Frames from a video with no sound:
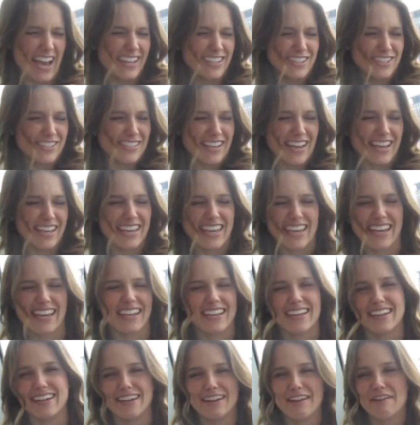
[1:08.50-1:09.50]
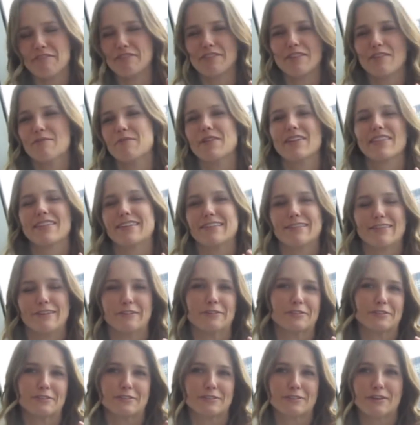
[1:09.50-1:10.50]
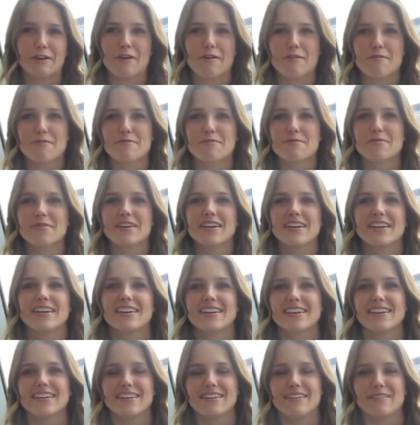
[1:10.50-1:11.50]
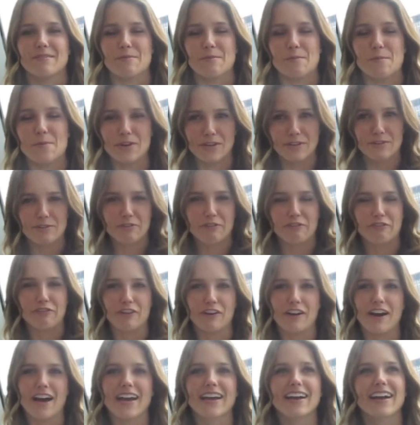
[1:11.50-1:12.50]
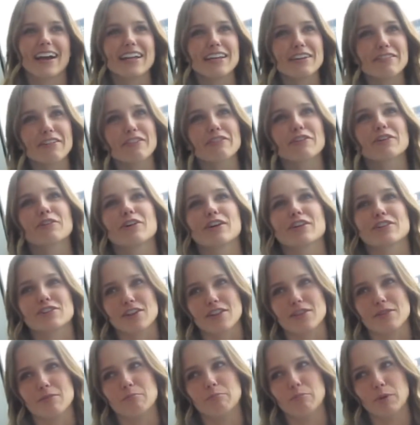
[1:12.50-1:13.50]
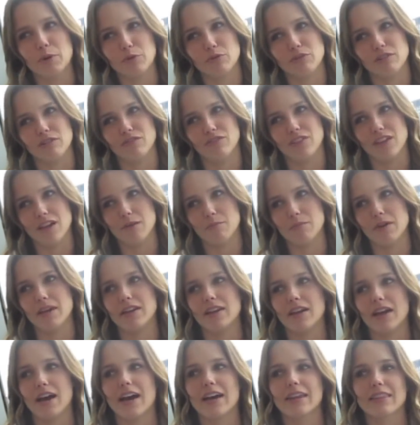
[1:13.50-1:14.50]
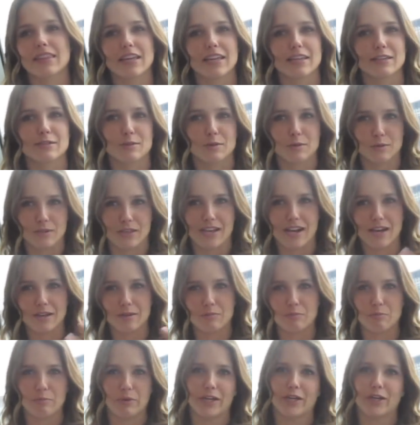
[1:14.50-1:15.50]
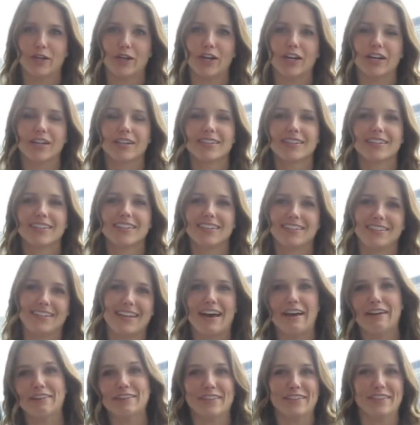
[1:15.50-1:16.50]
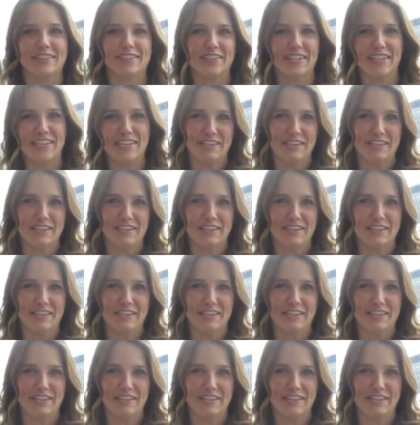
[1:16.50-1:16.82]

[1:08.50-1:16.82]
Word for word: I can't get enough of them. I think they're so wonderful. I kind of have a crush on the both of them, and I think it's only gotten bigger now that they're a